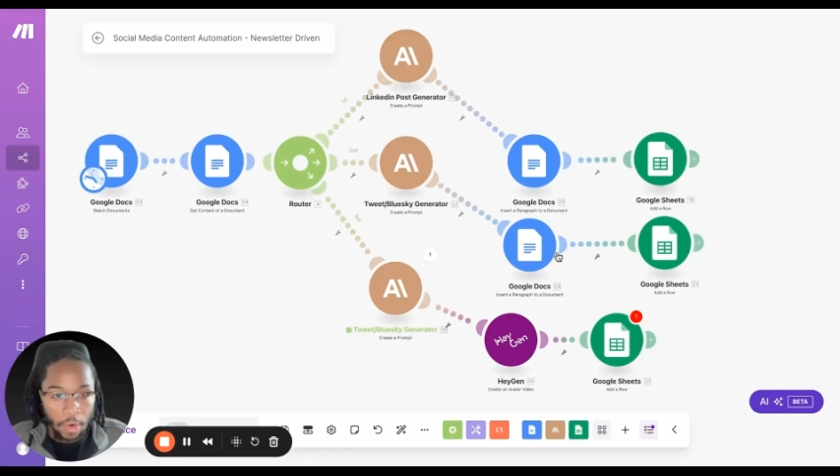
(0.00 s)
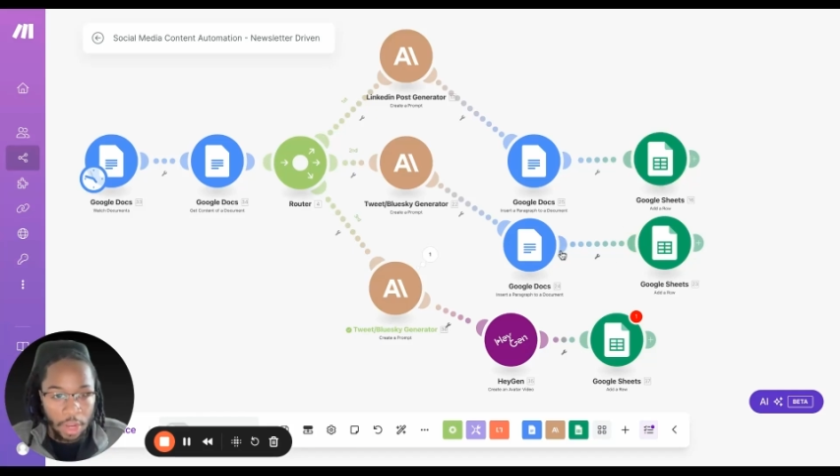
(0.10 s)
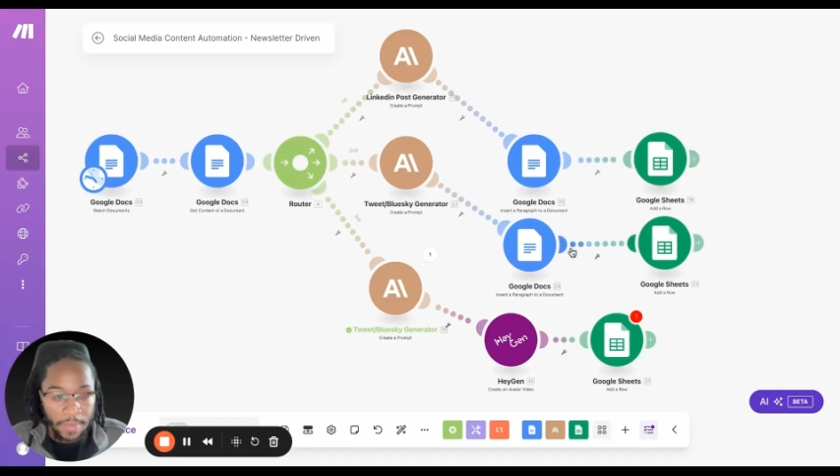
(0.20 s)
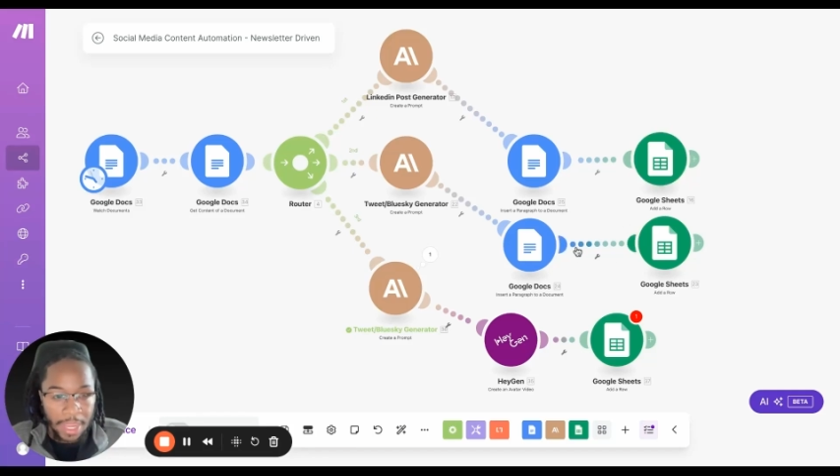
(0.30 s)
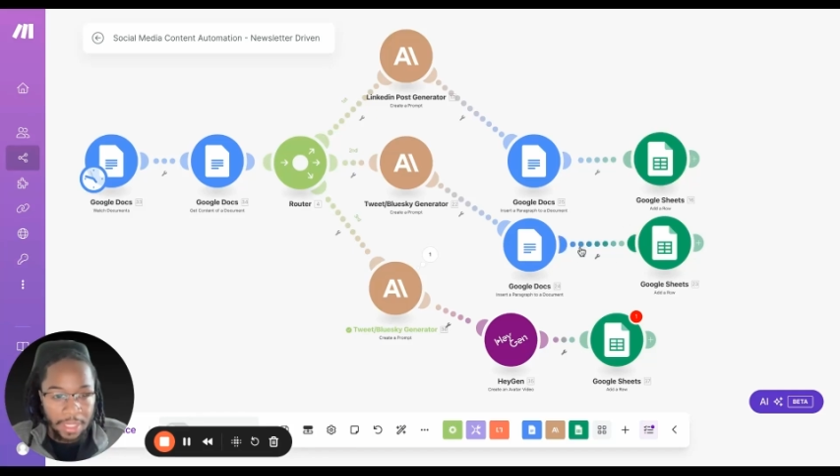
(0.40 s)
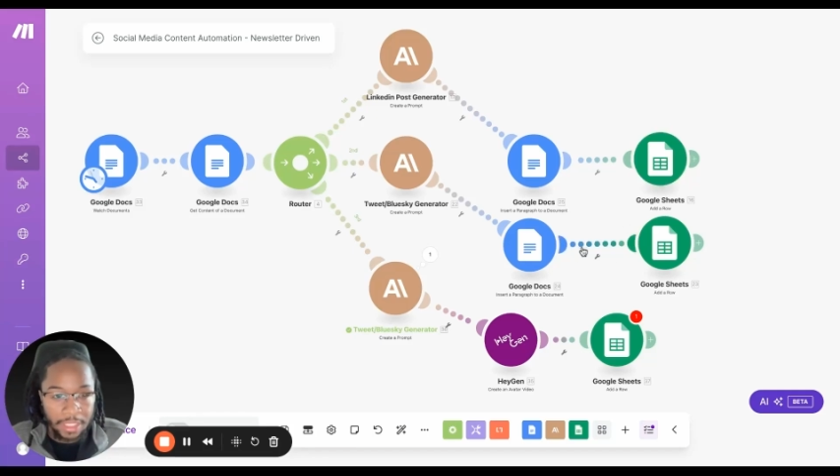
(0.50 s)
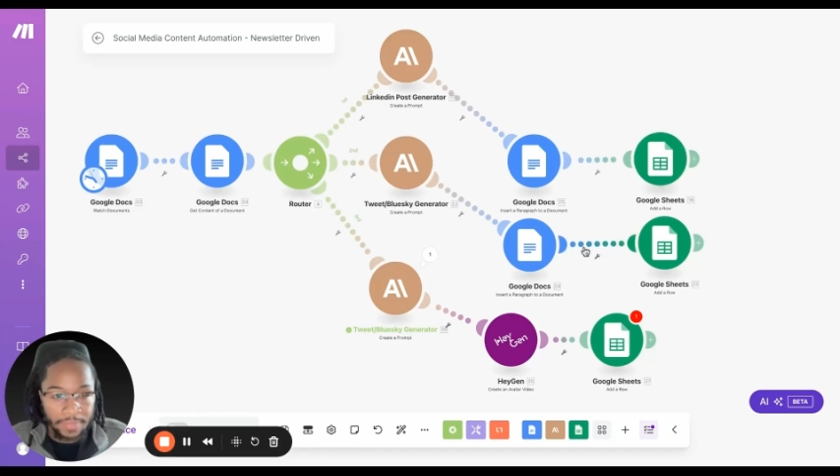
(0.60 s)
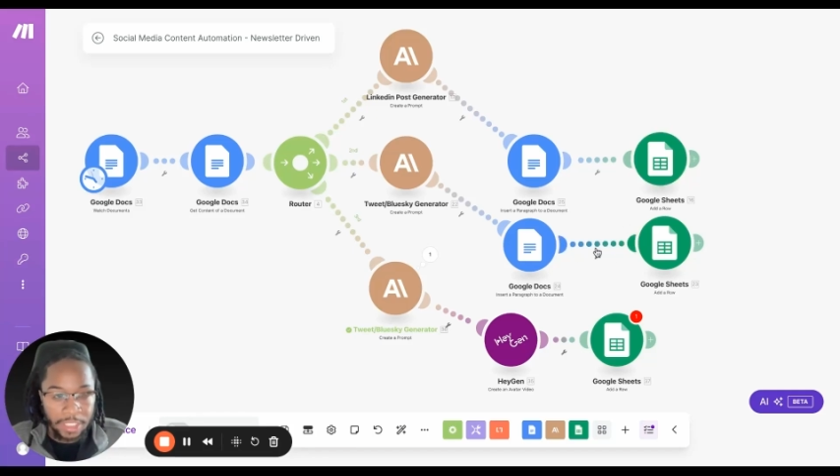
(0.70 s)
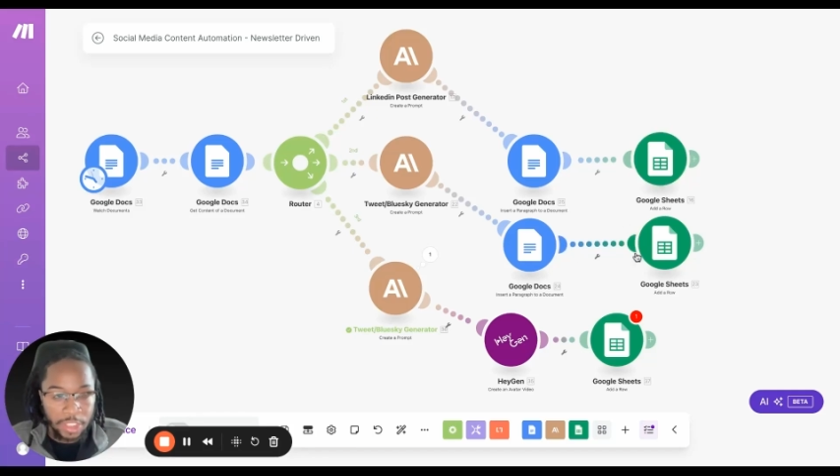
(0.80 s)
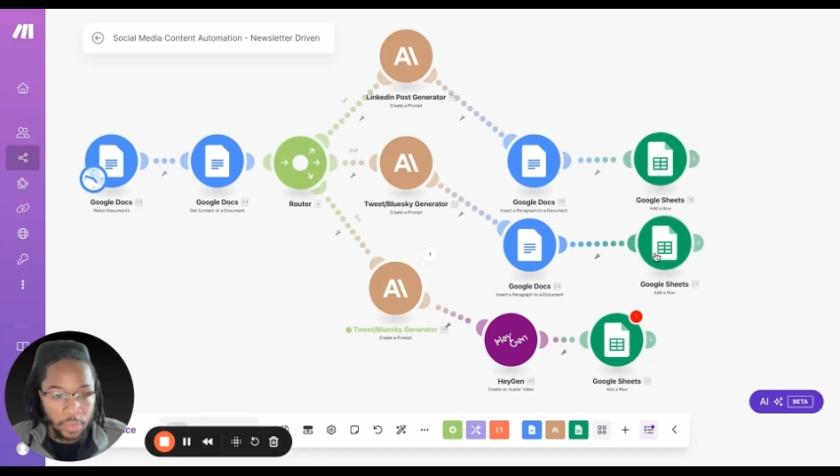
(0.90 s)
automatically
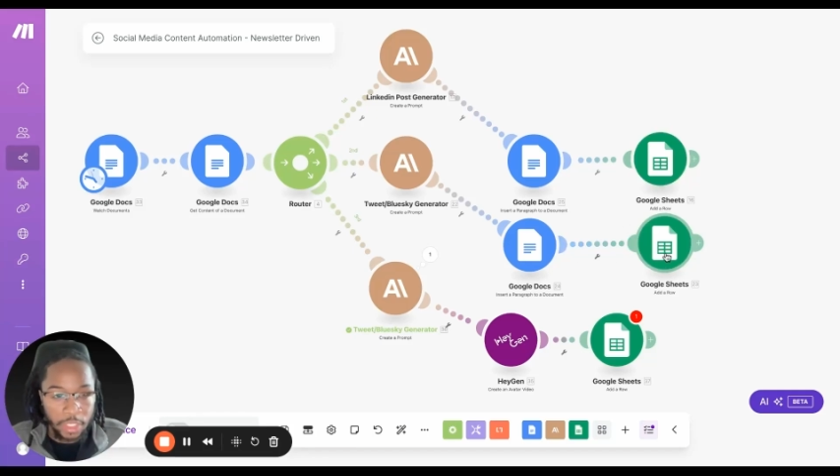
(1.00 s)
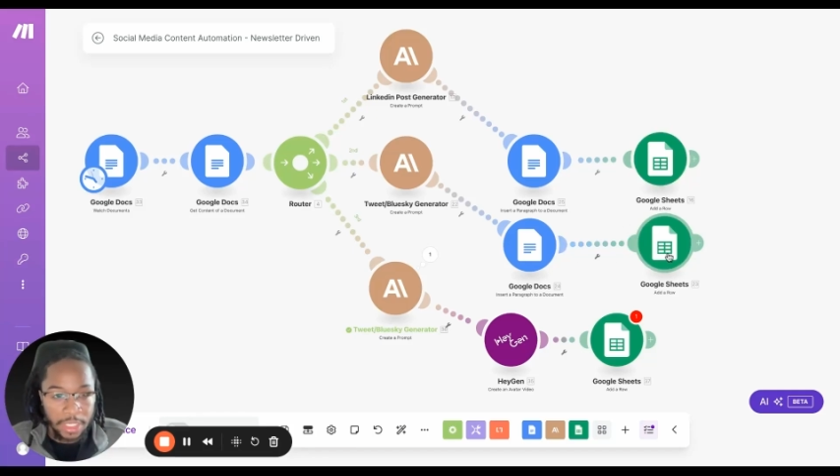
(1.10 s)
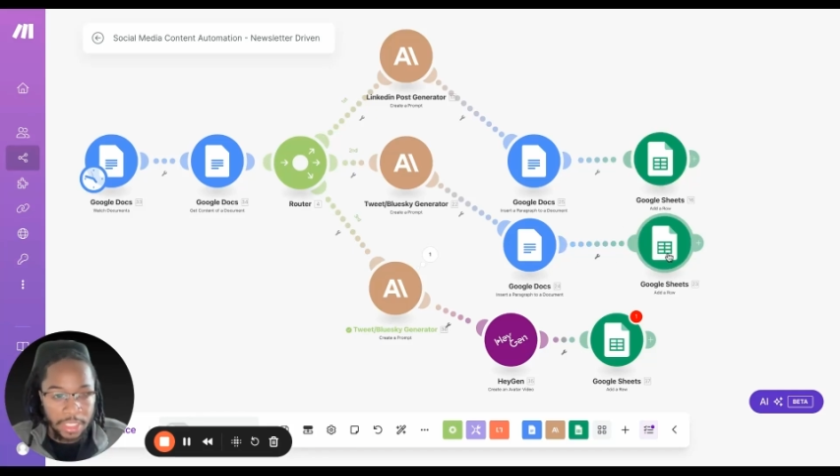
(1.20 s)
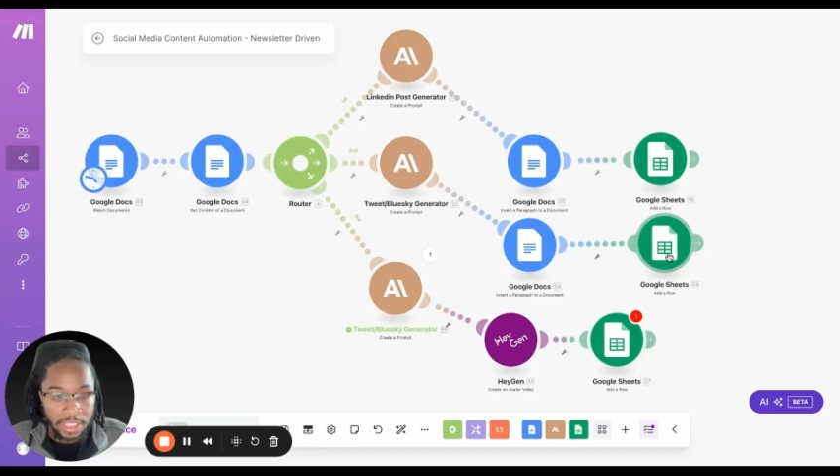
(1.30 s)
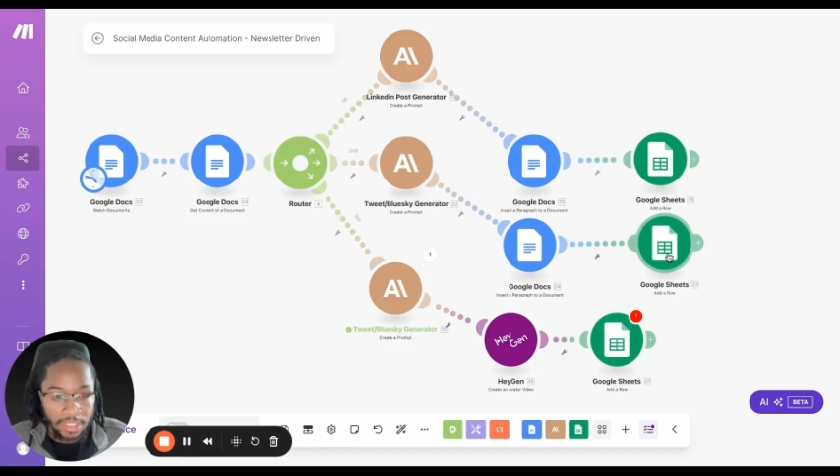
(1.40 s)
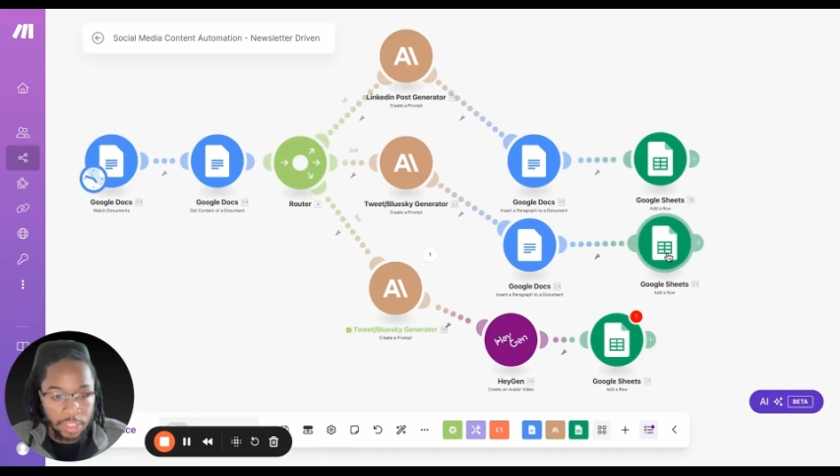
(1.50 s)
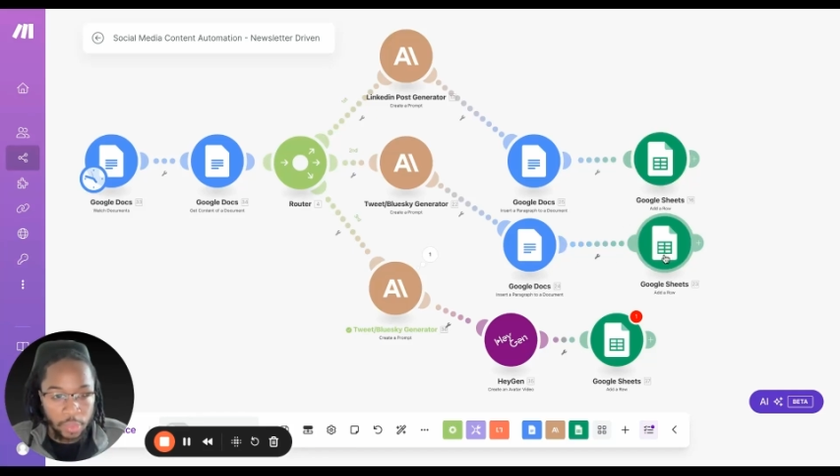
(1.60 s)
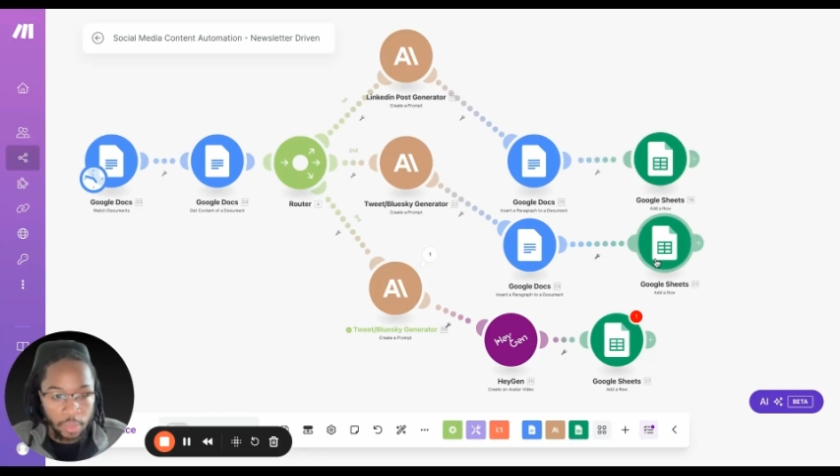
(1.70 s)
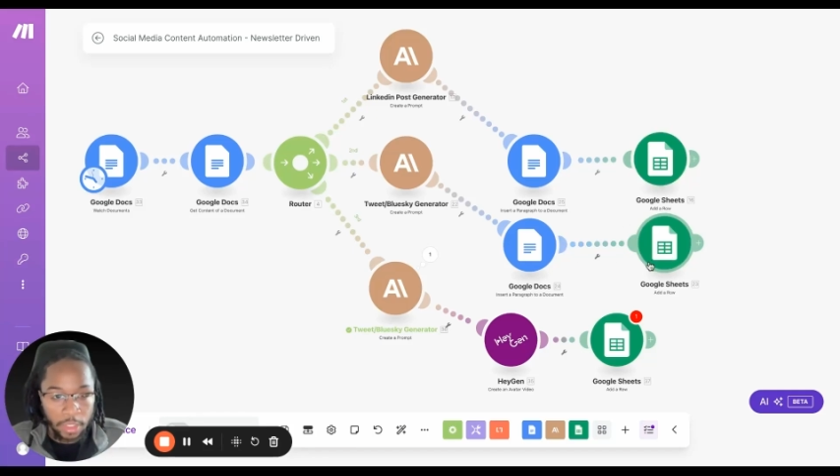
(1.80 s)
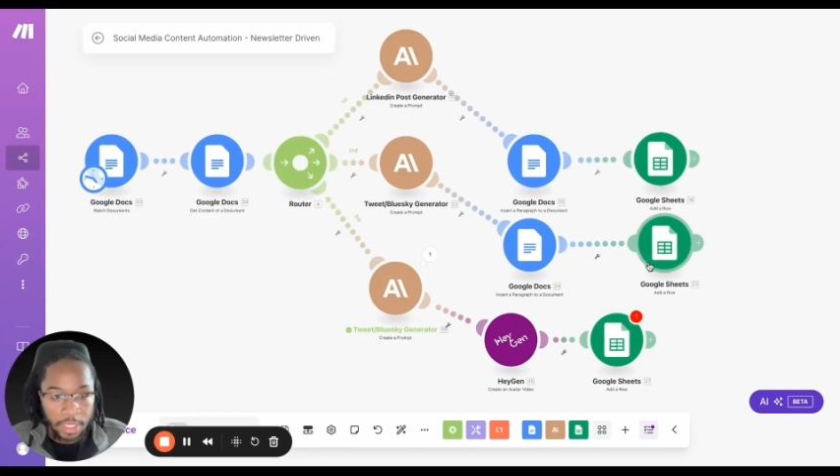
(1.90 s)
be tweeted into your
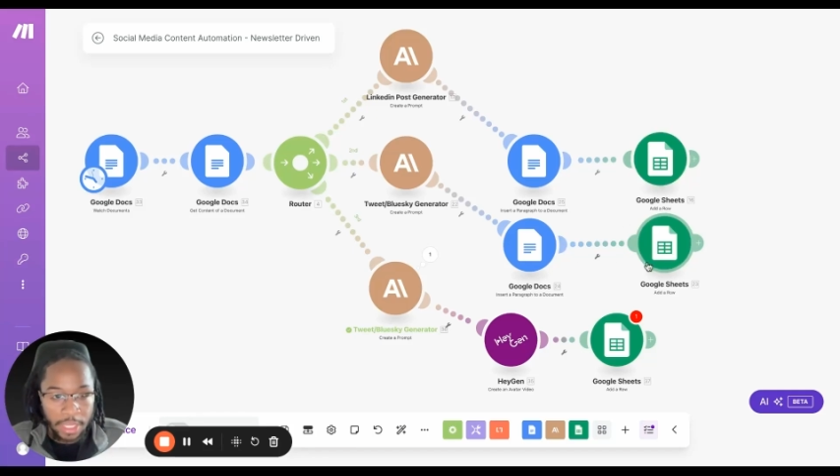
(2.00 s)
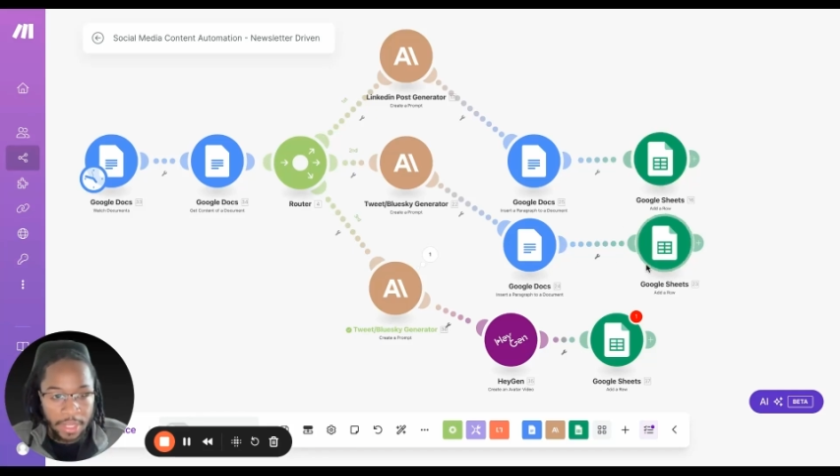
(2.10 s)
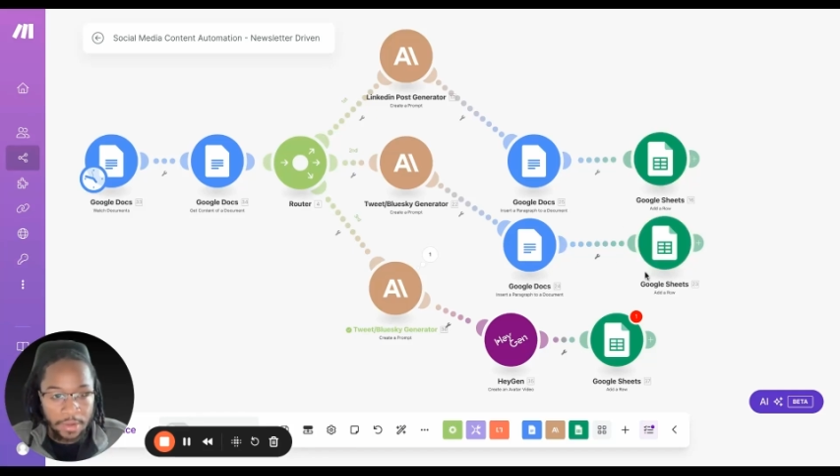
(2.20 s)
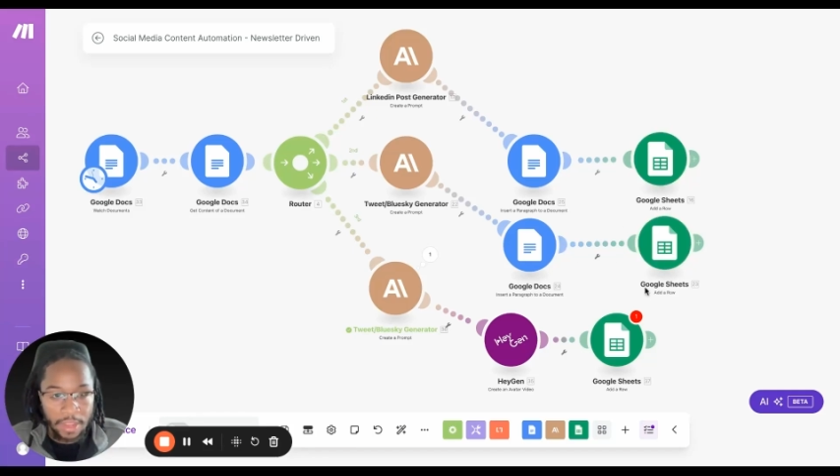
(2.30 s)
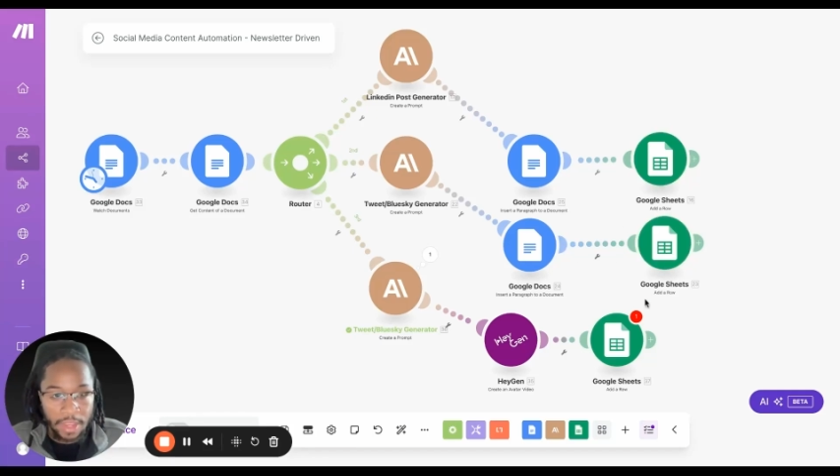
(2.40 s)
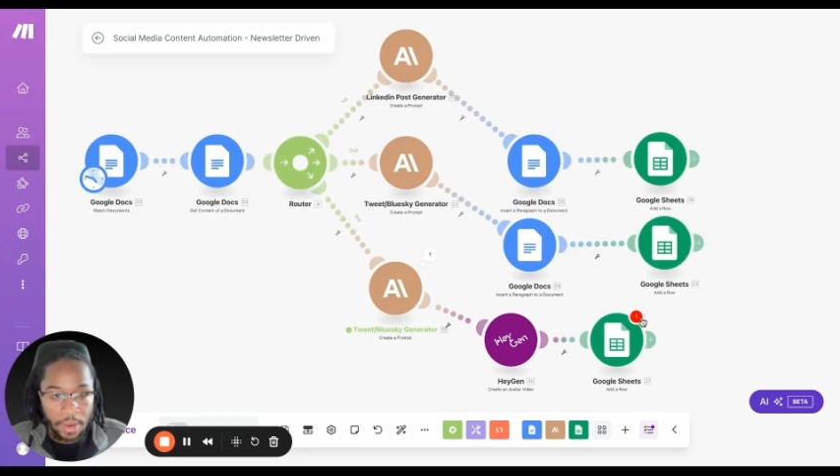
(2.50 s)
Twitter account,